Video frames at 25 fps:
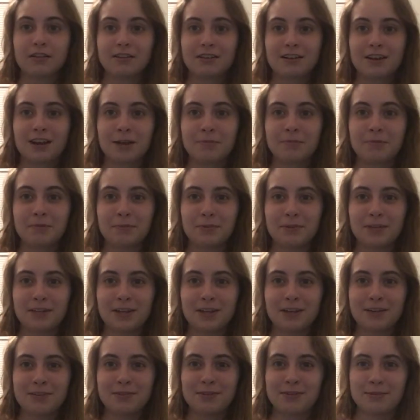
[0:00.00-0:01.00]
comment
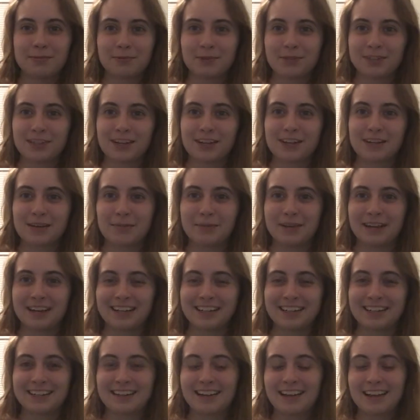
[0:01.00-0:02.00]
below and we'll talk about
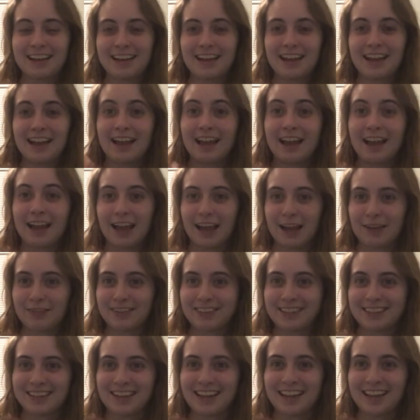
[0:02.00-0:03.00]
it. Have a
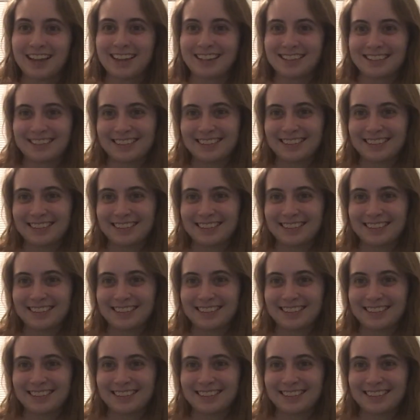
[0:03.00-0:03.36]
good night.